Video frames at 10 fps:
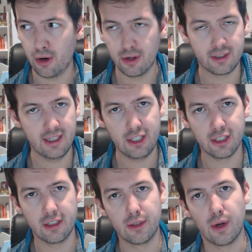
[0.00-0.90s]
Legion,
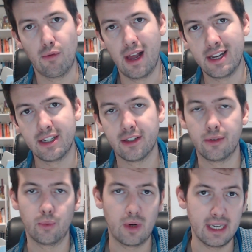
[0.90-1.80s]
who are red and
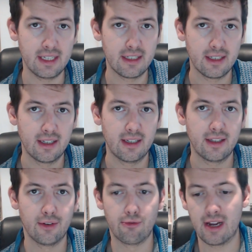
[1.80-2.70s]
white. The
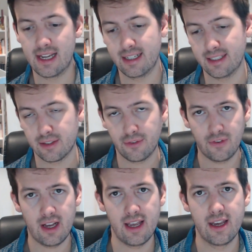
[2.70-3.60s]
red is
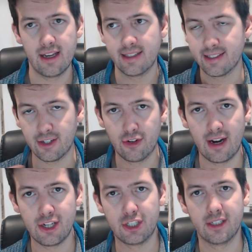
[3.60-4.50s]
fire, it's
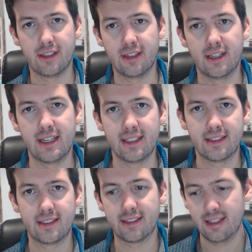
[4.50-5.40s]
aggression,
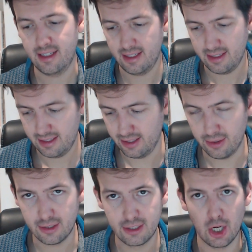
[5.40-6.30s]
it's,
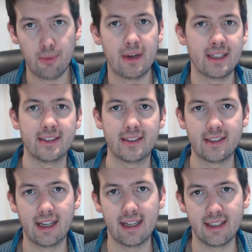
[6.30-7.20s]
goblins
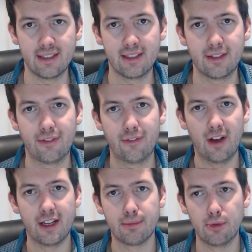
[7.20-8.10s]
and
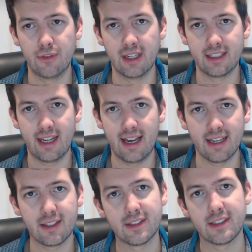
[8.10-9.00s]
fast moving
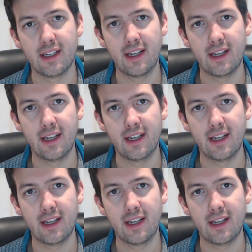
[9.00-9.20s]
attacks.